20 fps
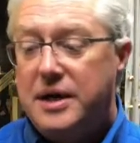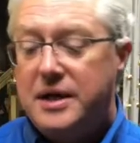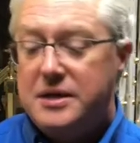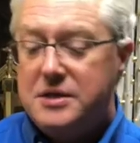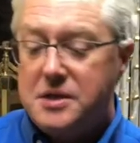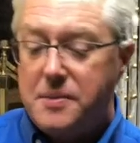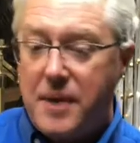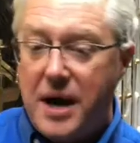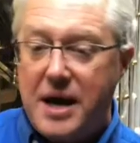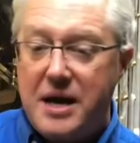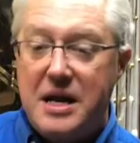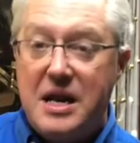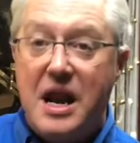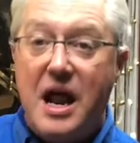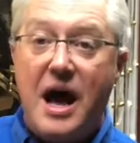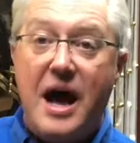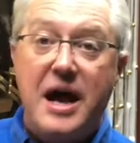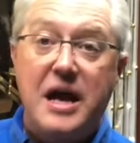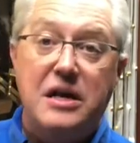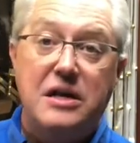is about
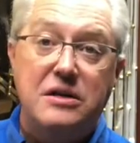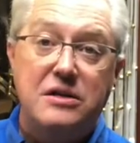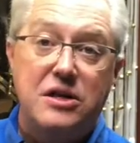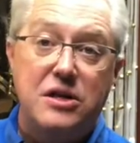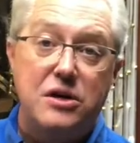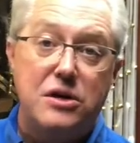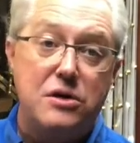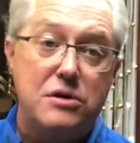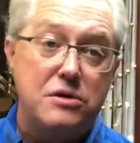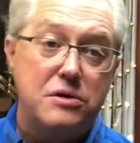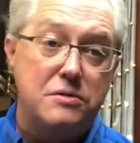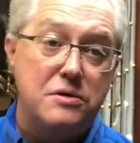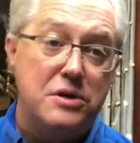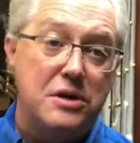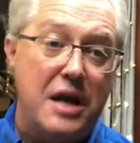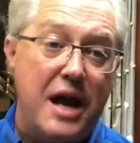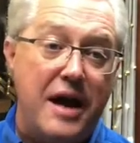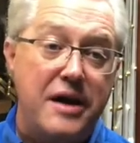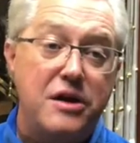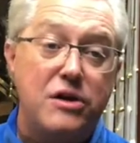nine
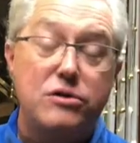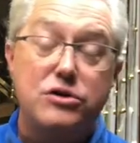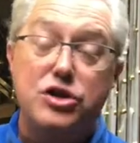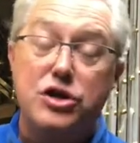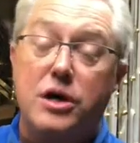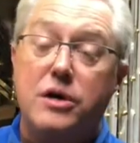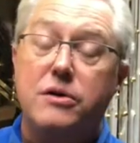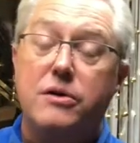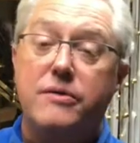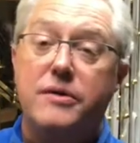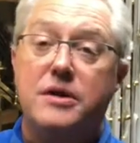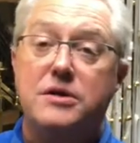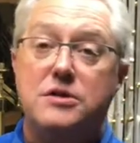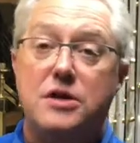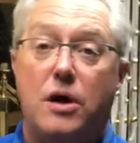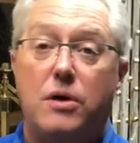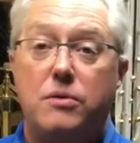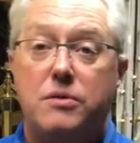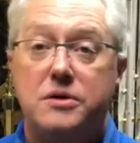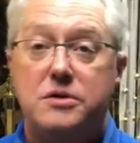years younger than his
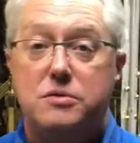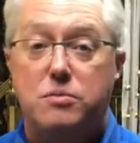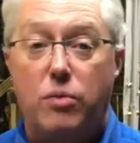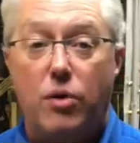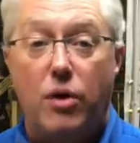oldest